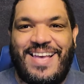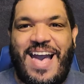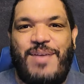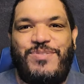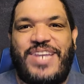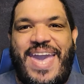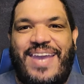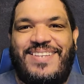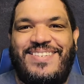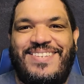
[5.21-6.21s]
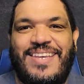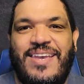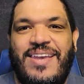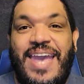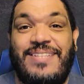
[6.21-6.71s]
I'm Jax,
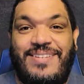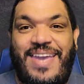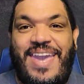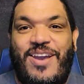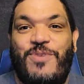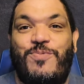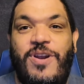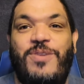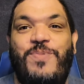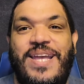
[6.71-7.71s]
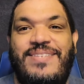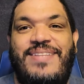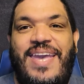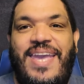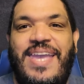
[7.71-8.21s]
and today on Word
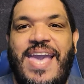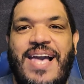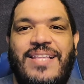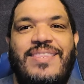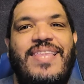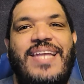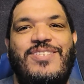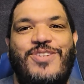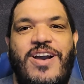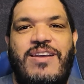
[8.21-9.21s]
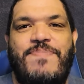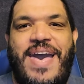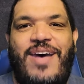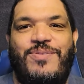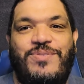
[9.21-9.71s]
Wednesday, let's talk
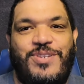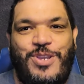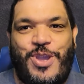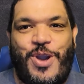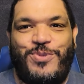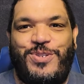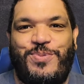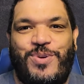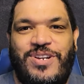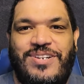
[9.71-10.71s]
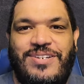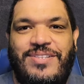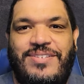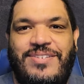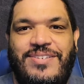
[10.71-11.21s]
about ghost
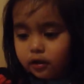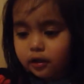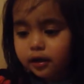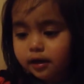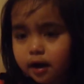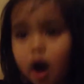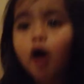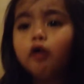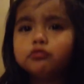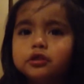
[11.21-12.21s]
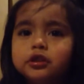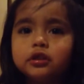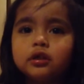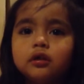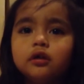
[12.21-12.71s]
words. The ghost!
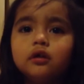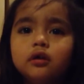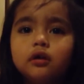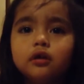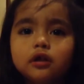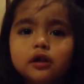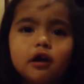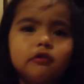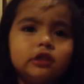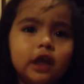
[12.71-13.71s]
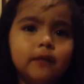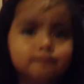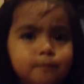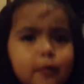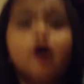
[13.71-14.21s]
The ghost
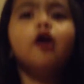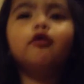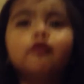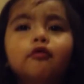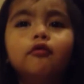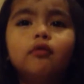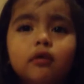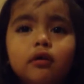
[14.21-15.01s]
is blue!